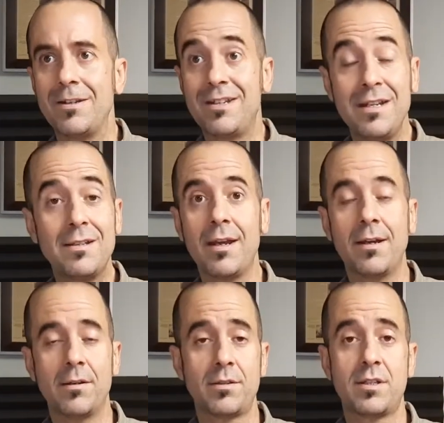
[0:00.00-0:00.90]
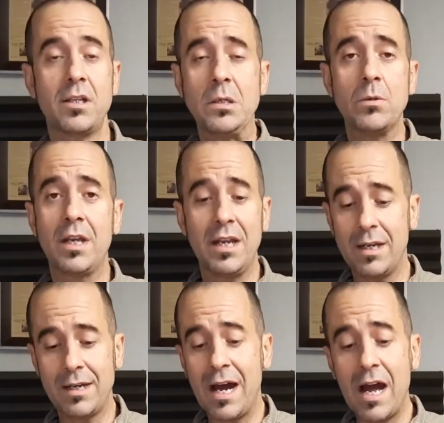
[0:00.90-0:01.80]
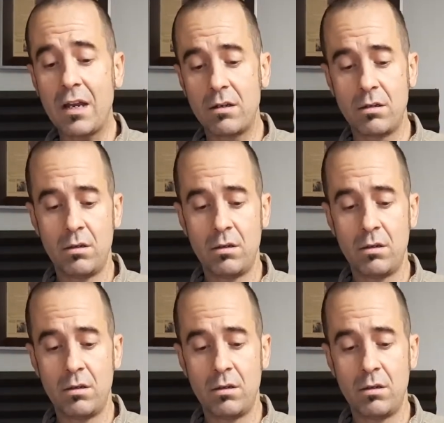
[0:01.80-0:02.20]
details that you cannot